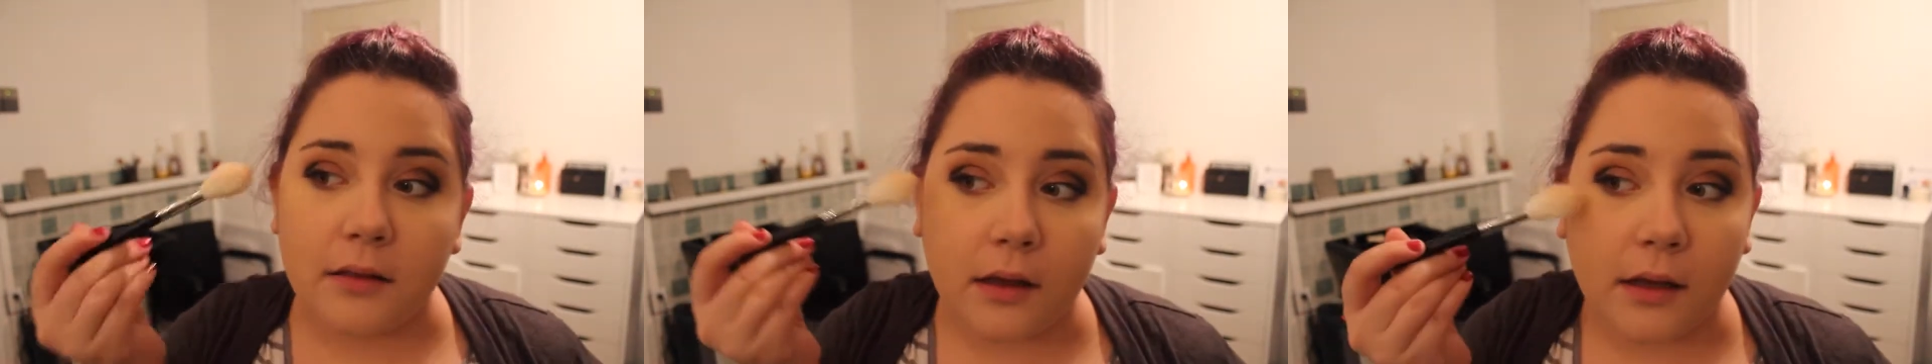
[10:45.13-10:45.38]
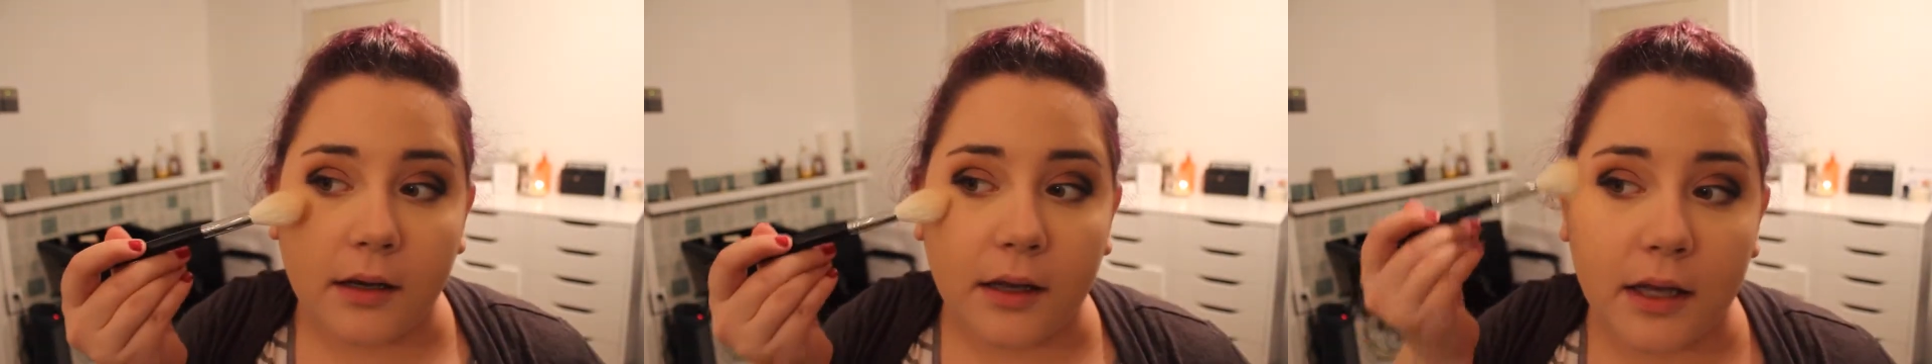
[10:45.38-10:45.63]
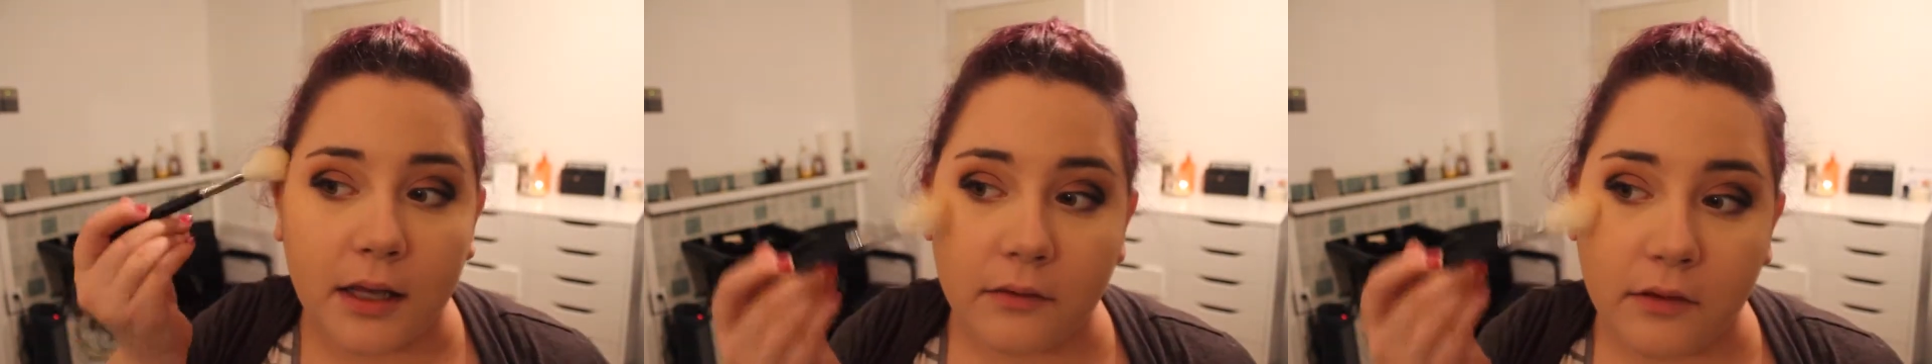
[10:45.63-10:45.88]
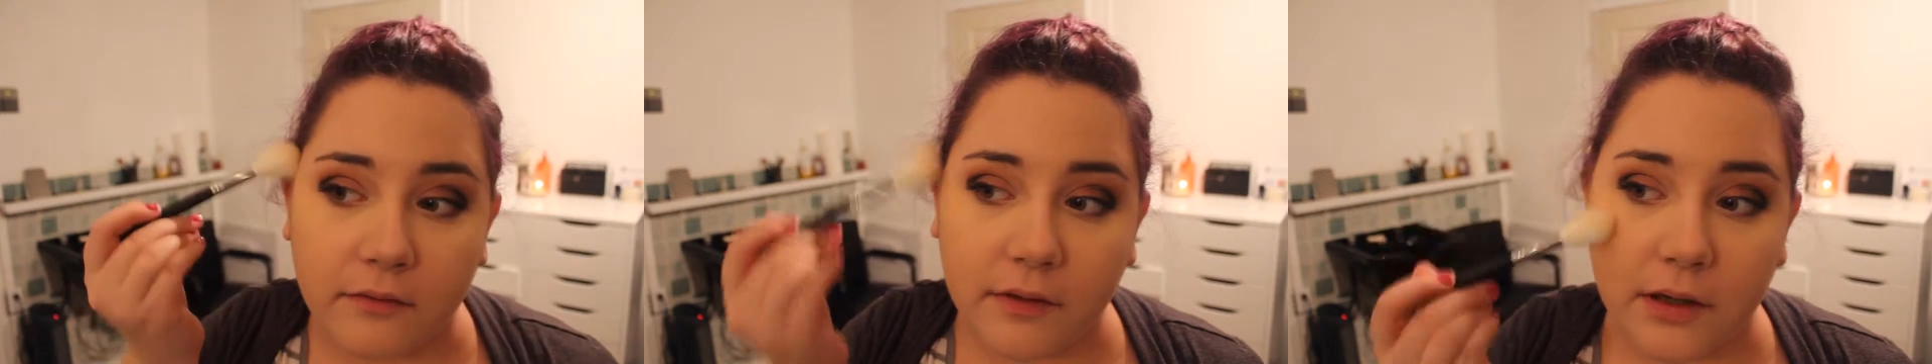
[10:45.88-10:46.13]
and then
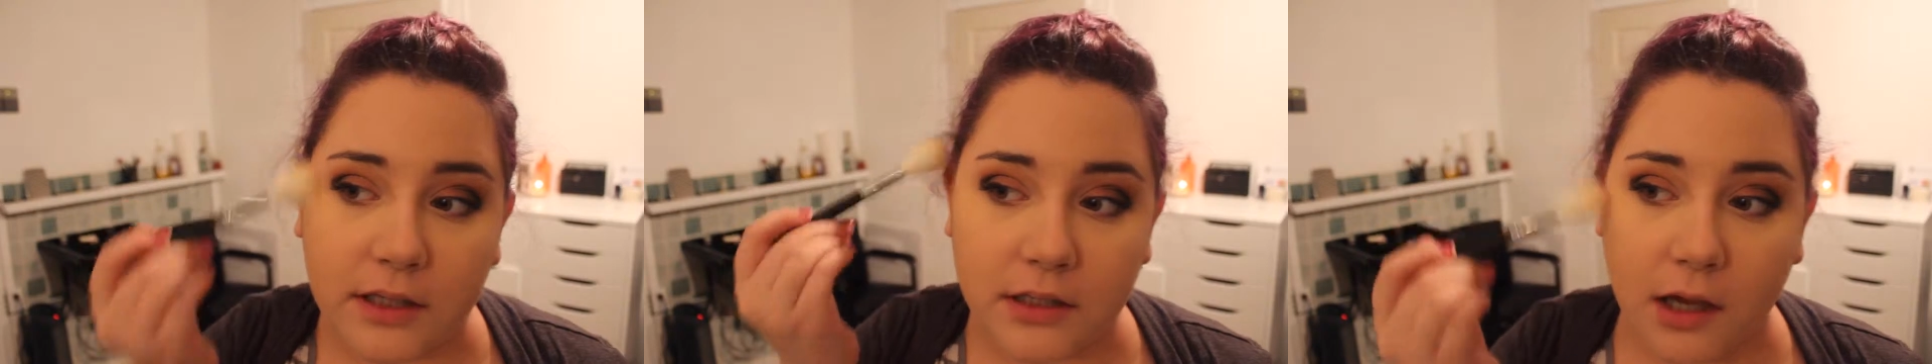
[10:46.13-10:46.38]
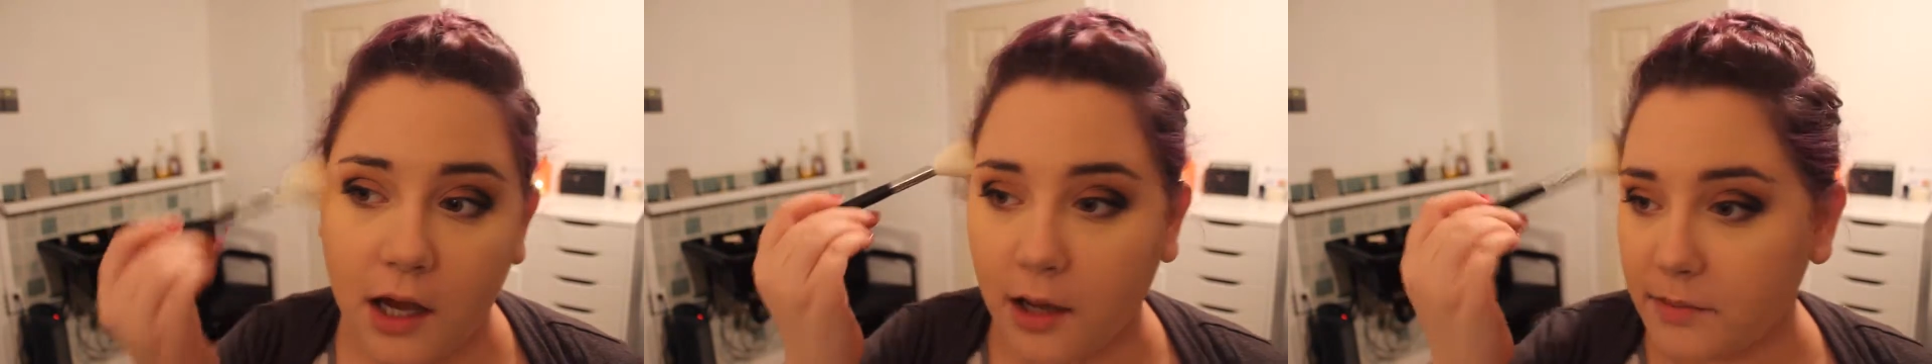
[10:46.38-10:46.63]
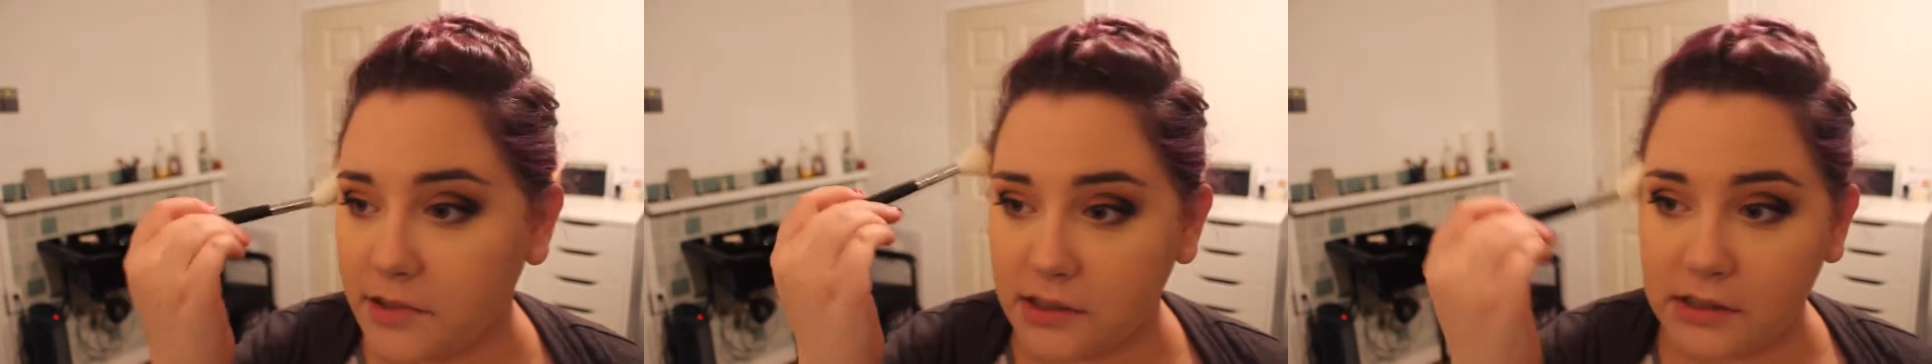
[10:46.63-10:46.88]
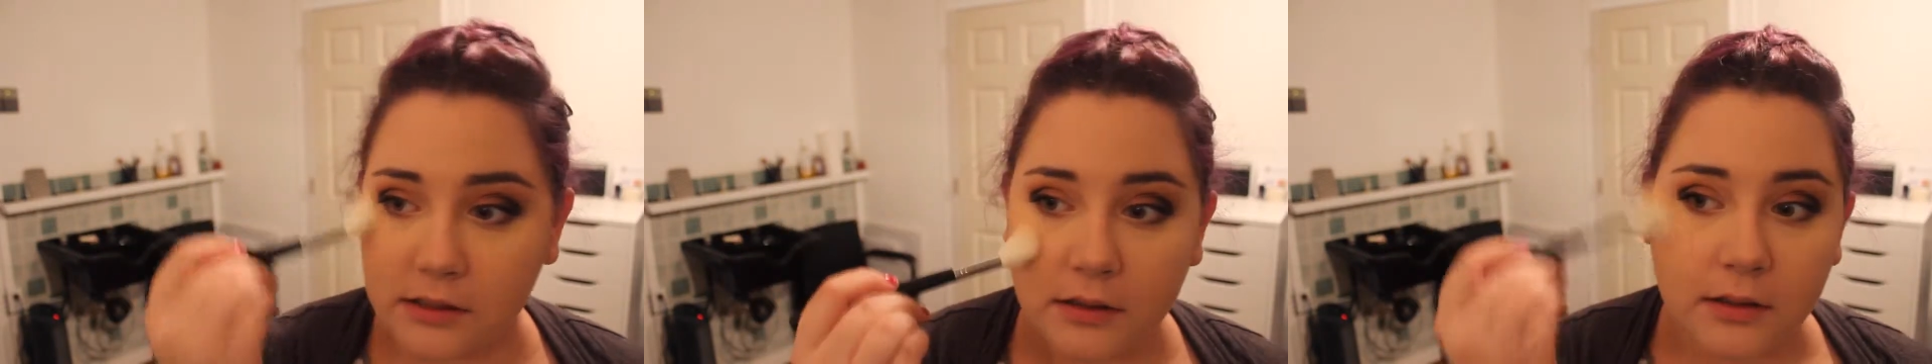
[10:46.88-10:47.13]
hit the very
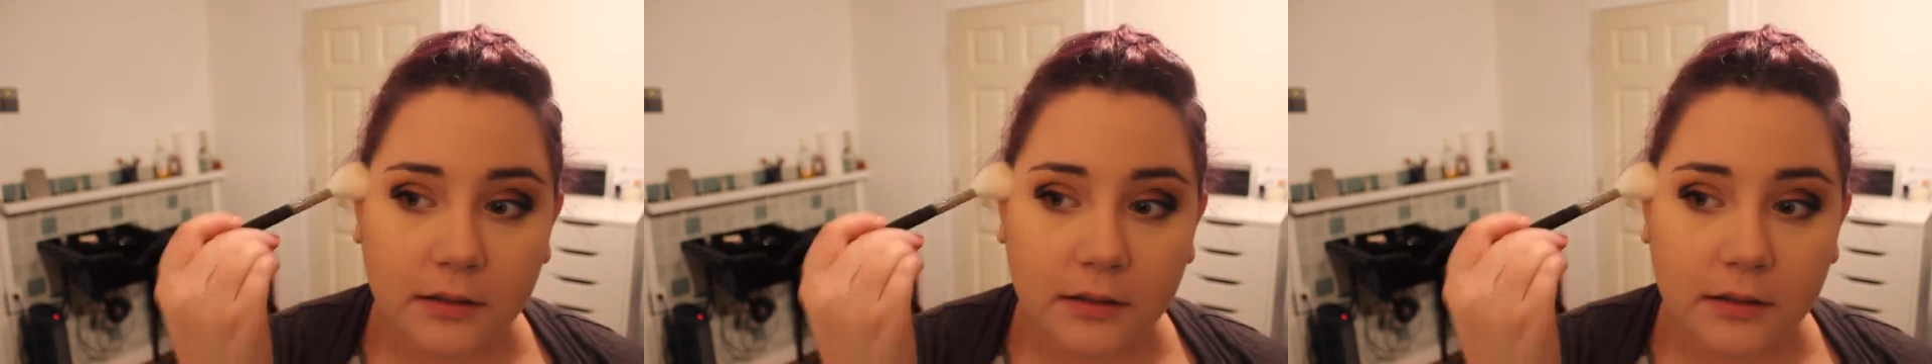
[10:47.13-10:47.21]
tops